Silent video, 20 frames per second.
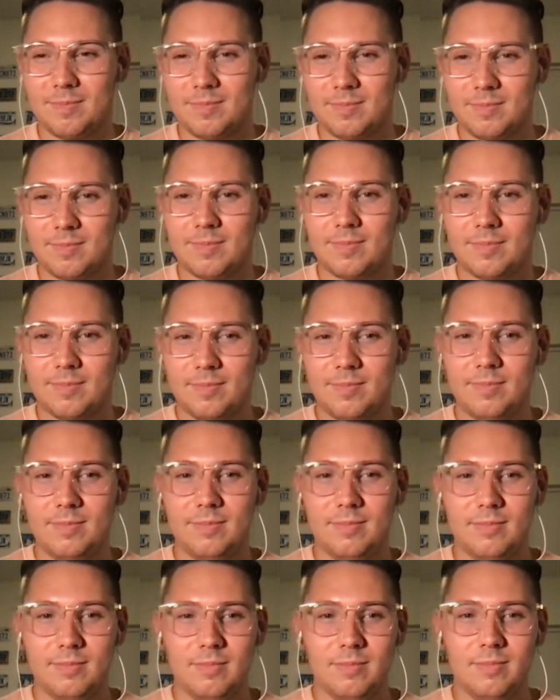
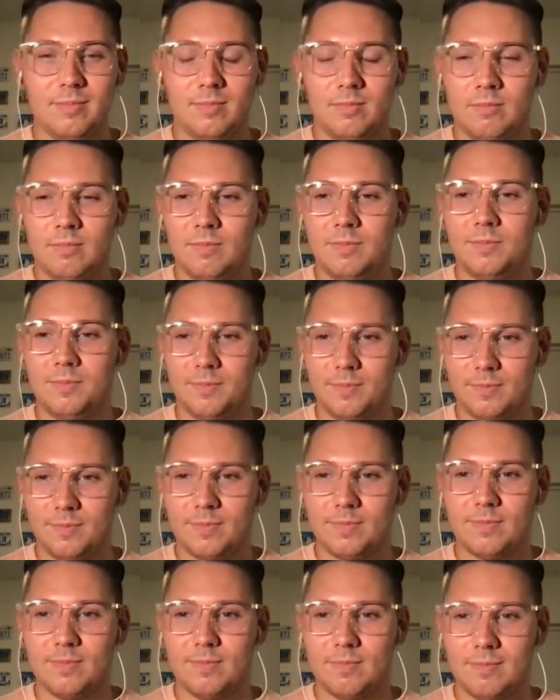
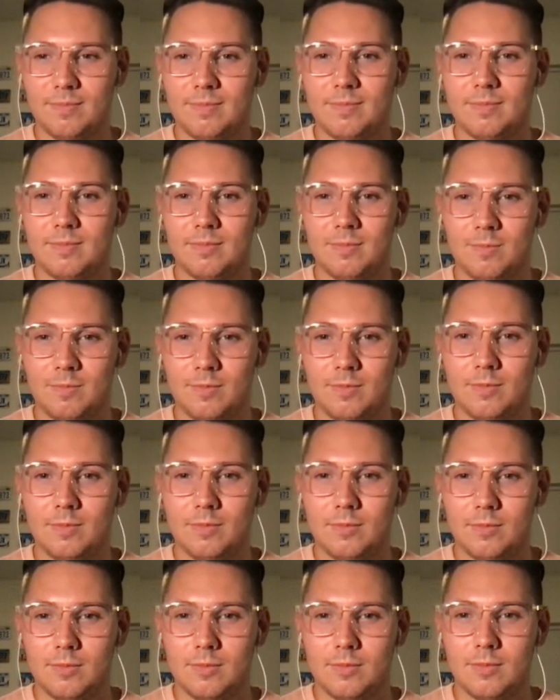
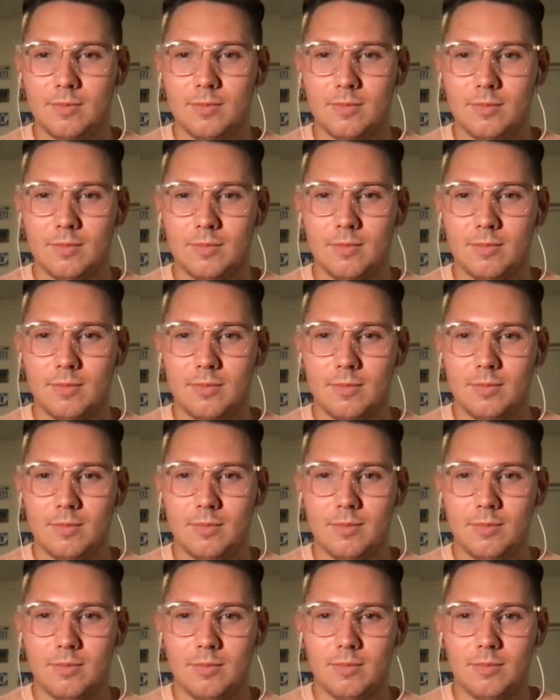
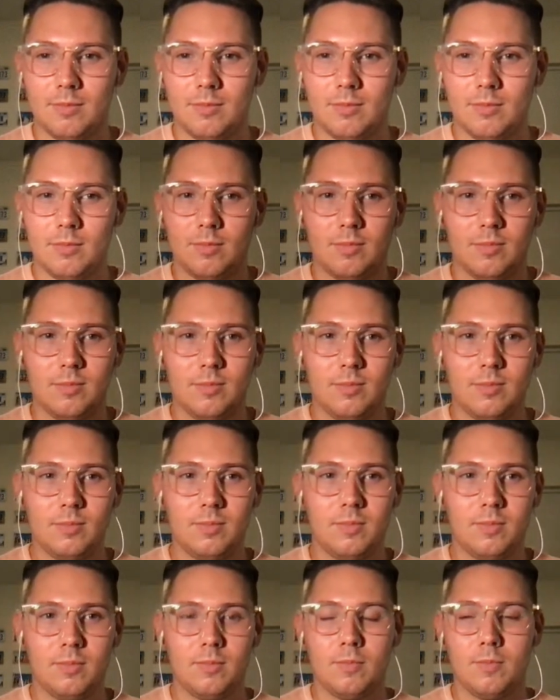
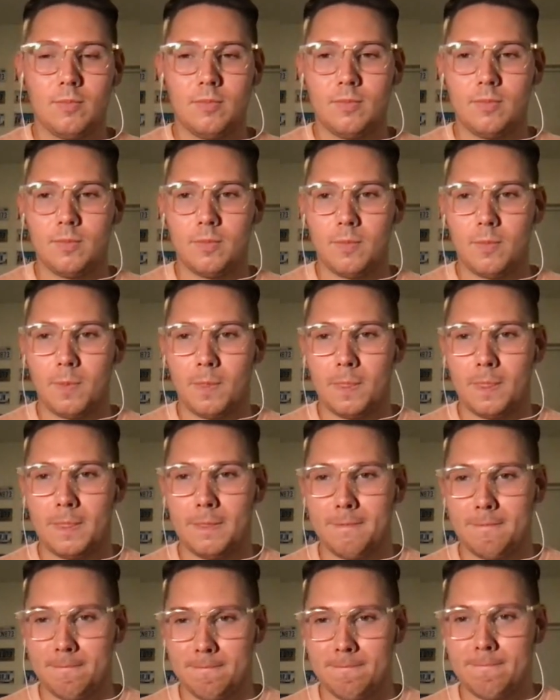
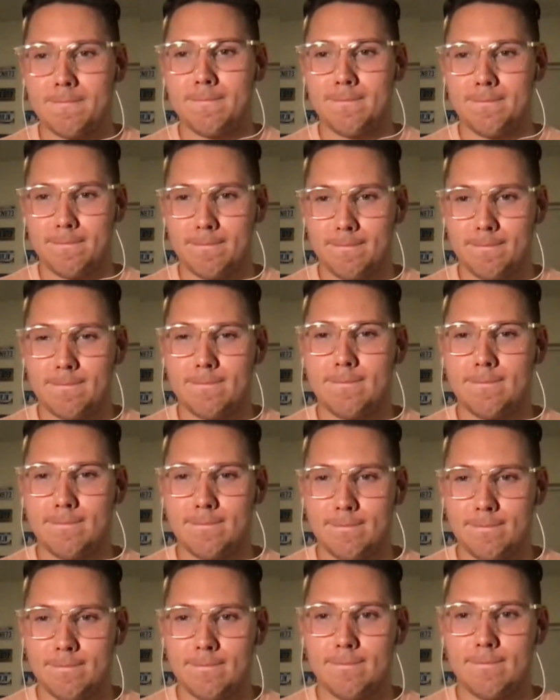
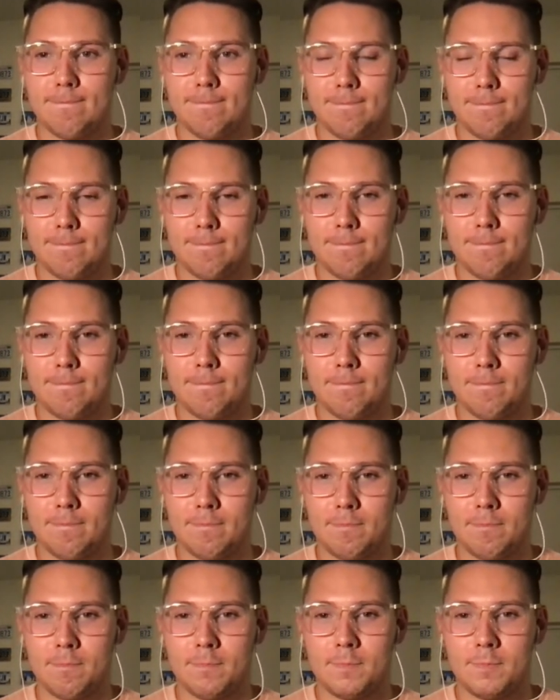No words are spoken by the person on screen.